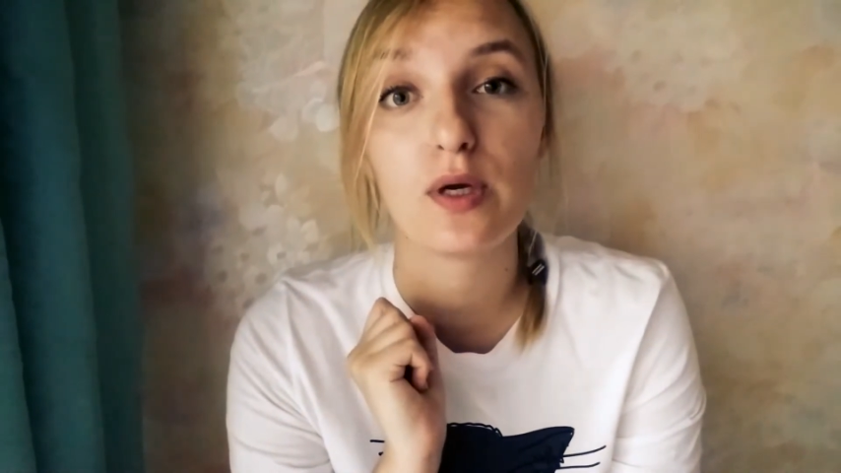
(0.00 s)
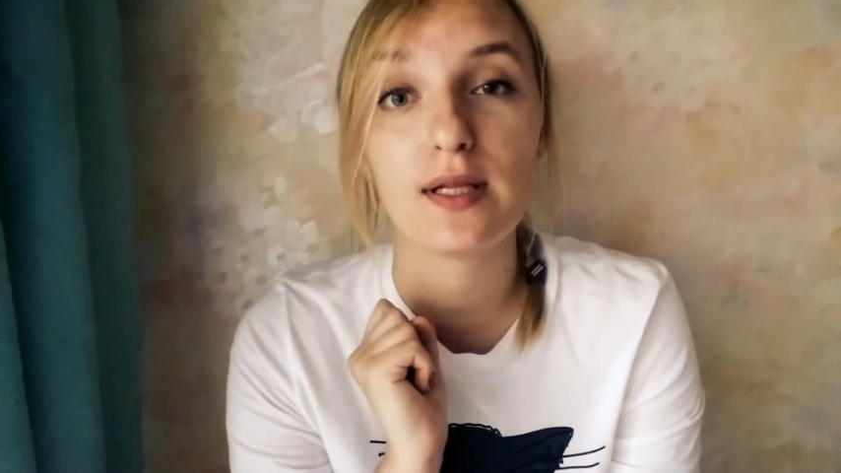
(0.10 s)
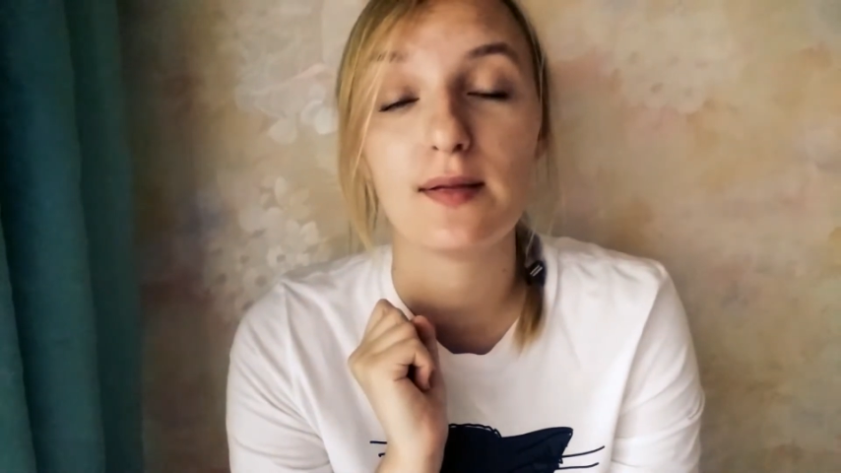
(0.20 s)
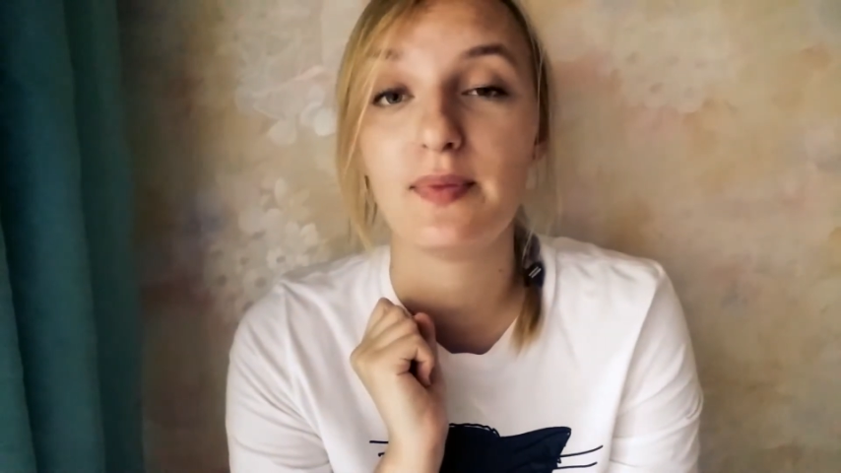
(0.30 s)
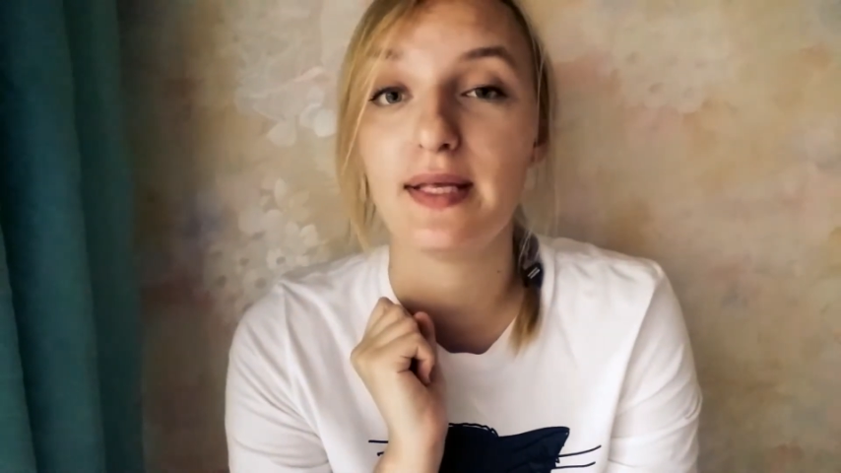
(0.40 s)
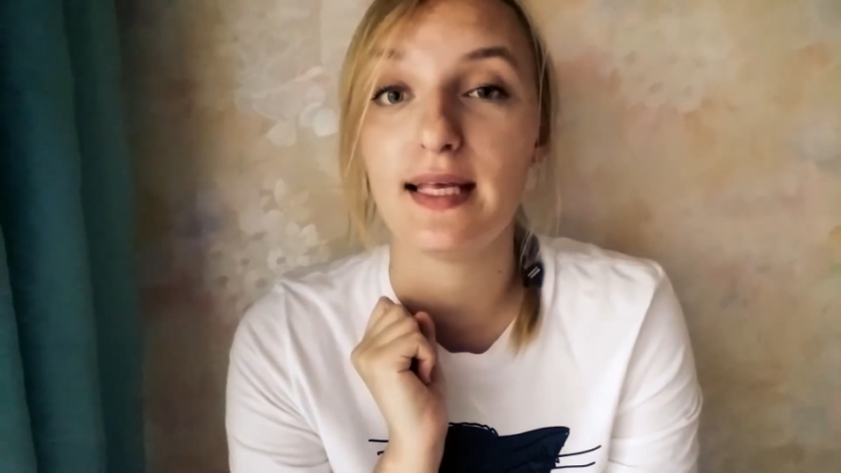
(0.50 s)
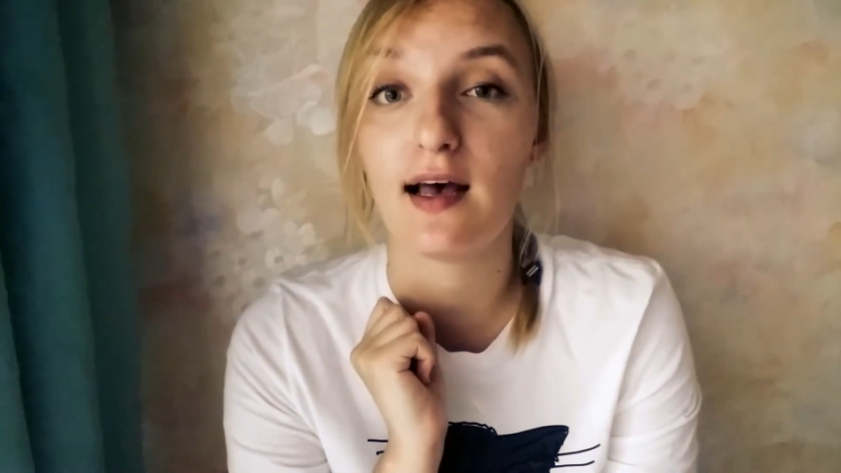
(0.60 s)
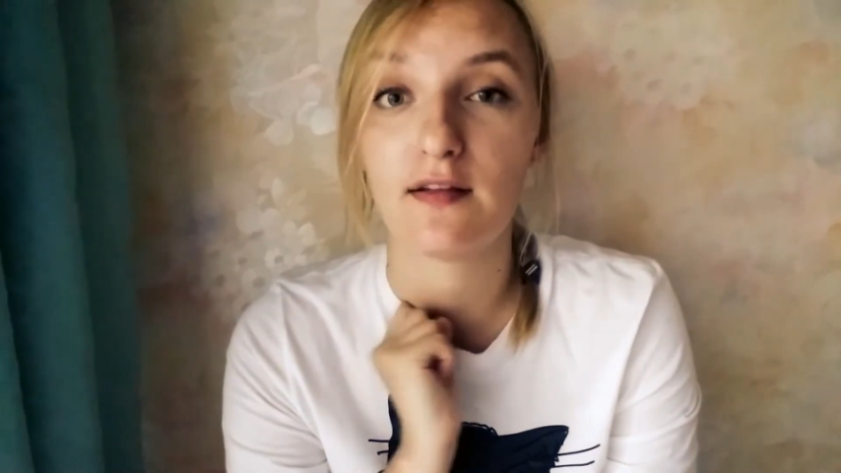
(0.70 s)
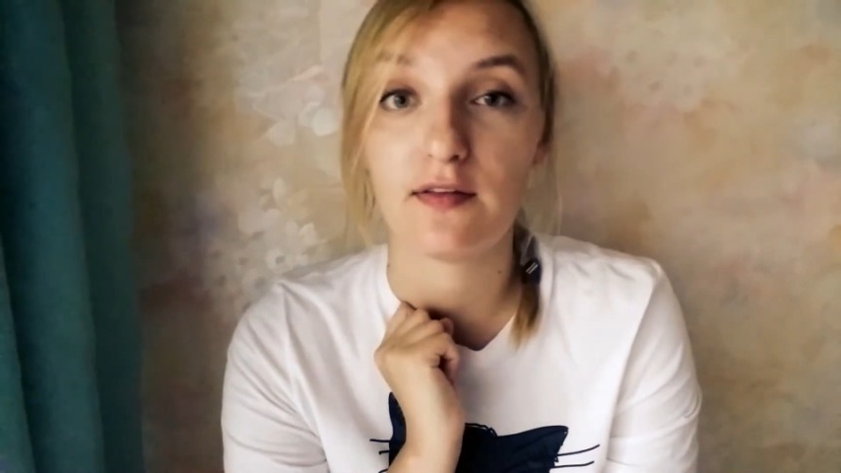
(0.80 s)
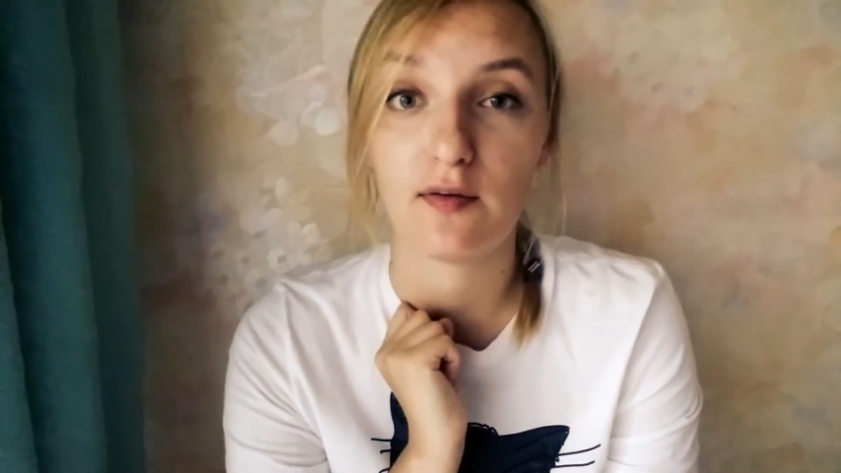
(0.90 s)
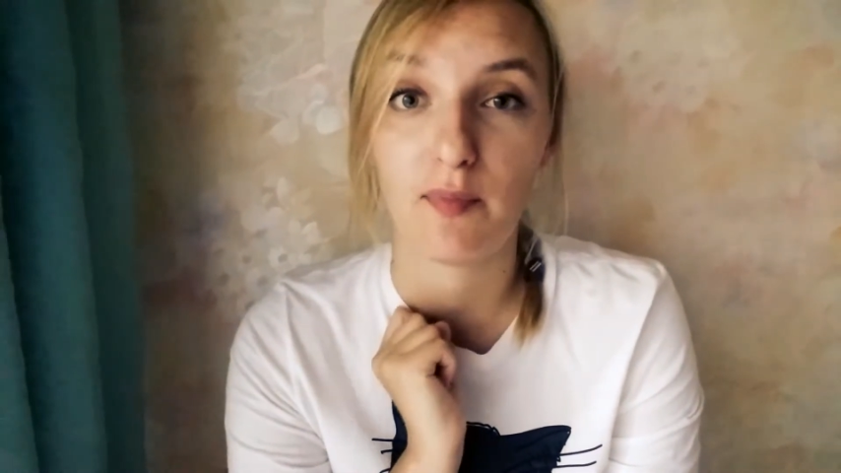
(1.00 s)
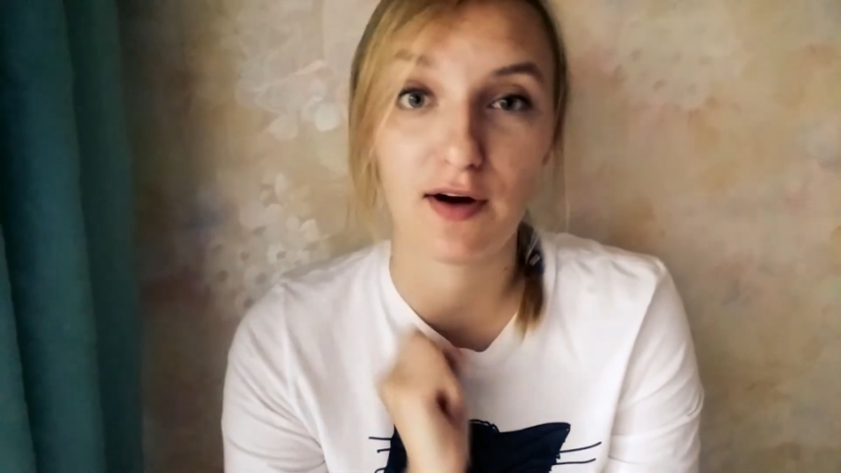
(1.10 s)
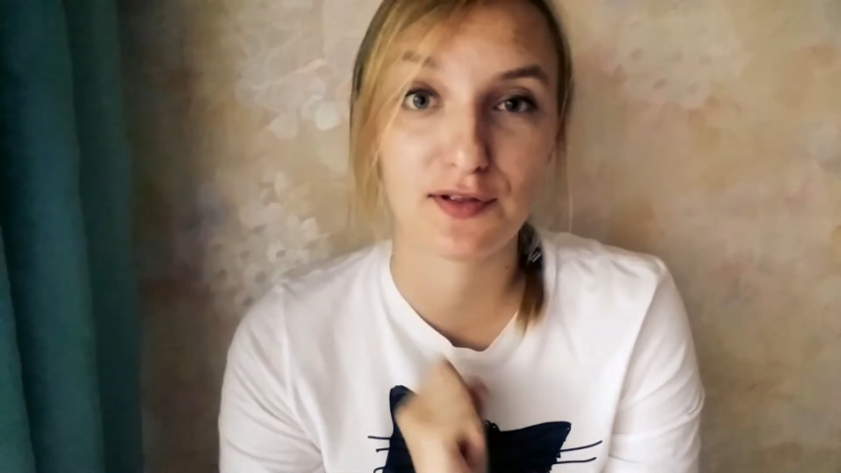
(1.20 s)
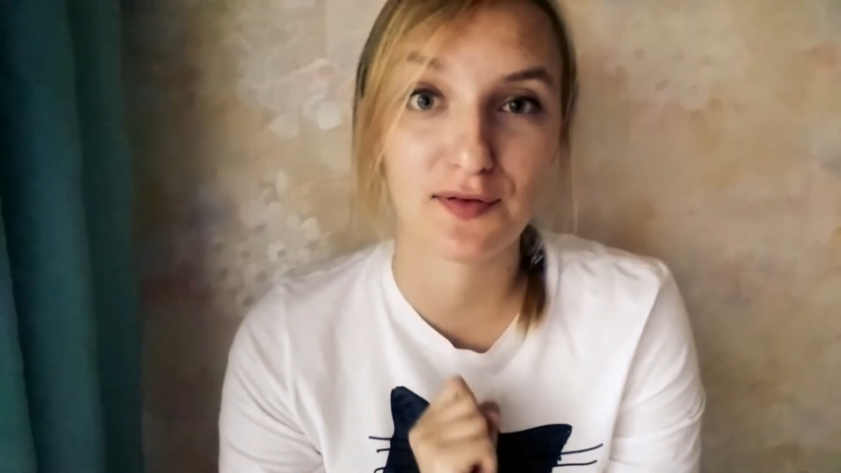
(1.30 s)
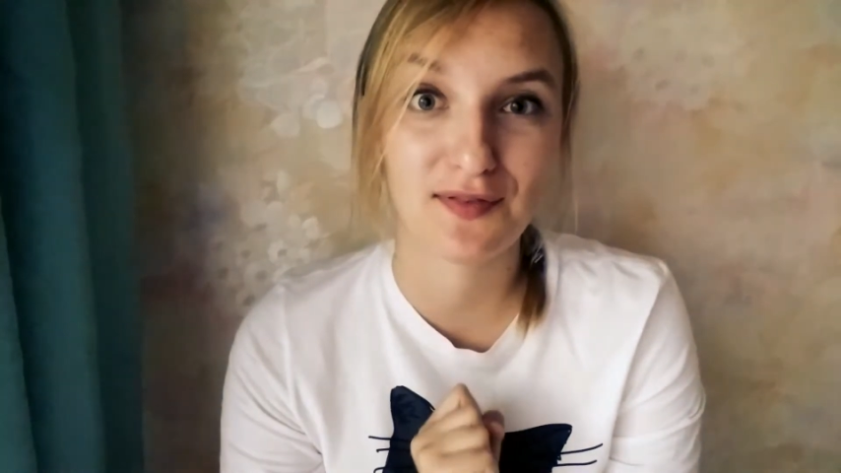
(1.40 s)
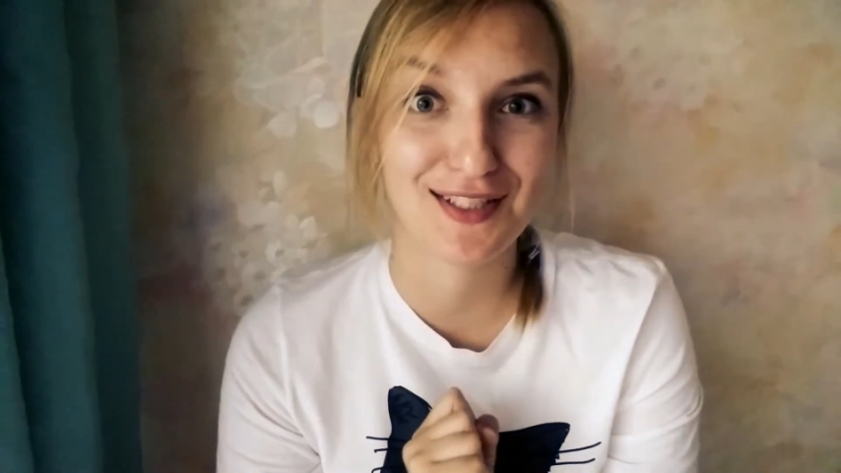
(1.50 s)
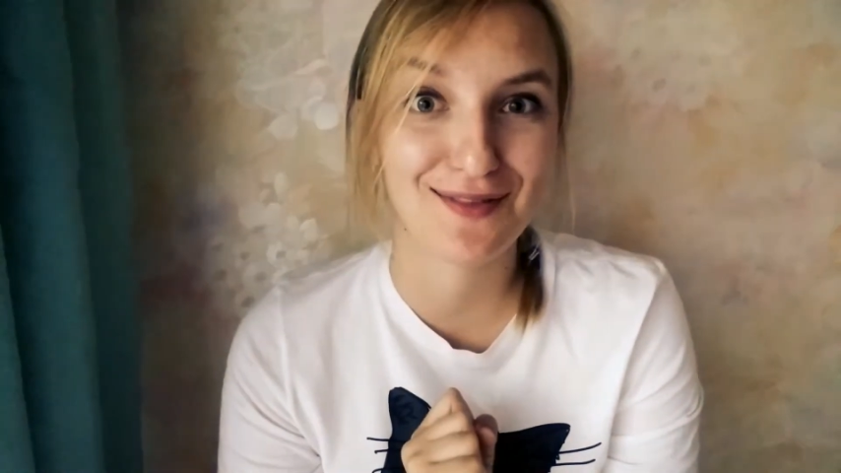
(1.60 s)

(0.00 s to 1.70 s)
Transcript: will be another part of this